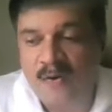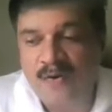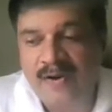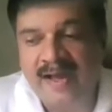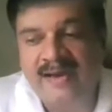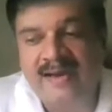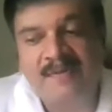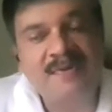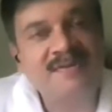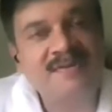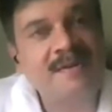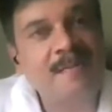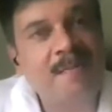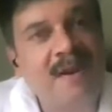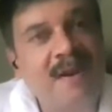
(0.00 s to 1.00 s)
How can it be
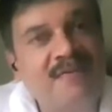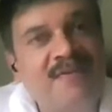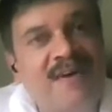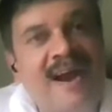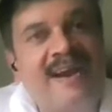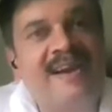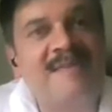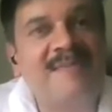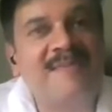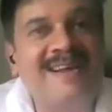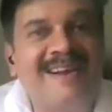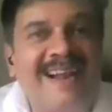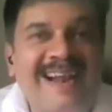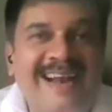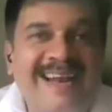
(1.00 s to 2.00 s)
simplified and
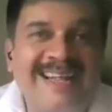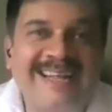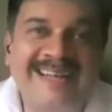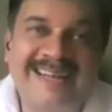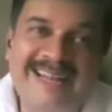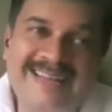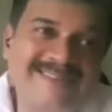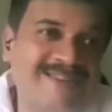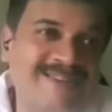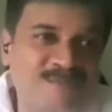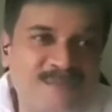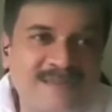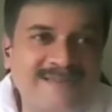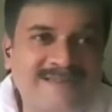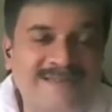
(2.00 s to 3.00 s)
made less
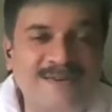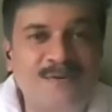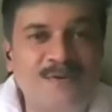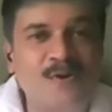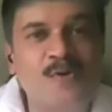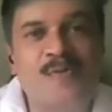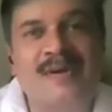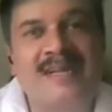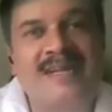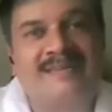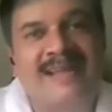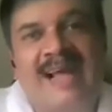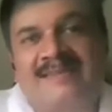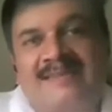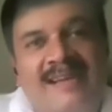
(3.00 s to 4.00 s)
expensive? Nobody
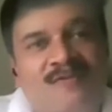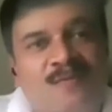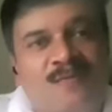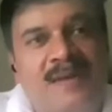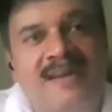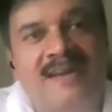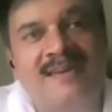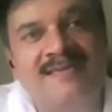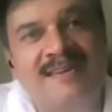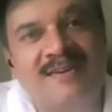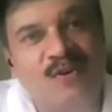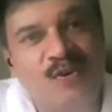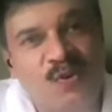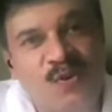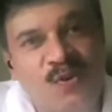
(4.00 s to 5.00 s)
is as experienced as
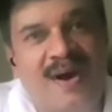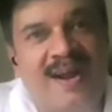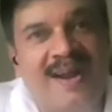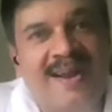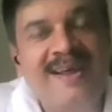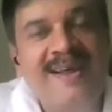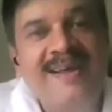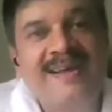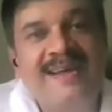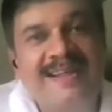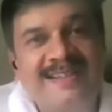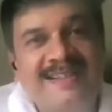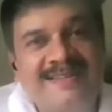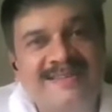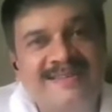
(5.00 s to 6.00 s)
you are
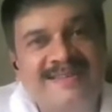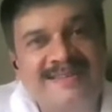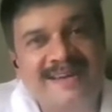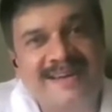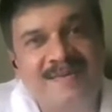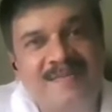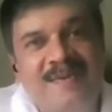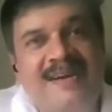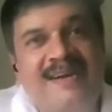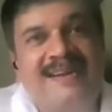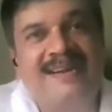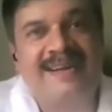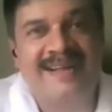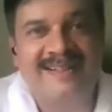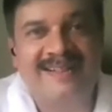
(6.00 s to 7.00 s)
in the
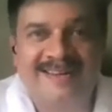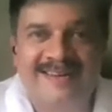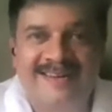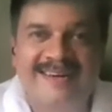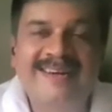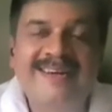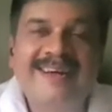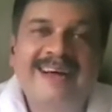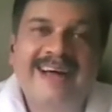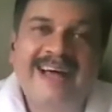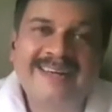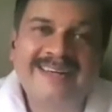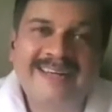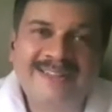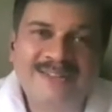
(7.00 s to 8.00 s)
sustainability and
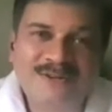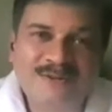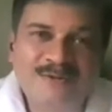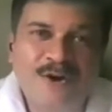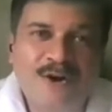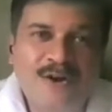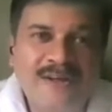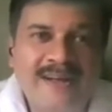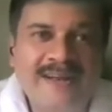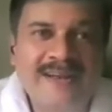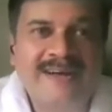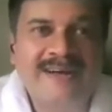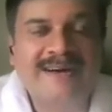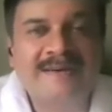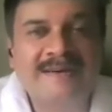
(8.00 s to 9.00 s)
the
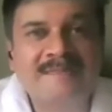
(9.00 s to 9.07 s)
organic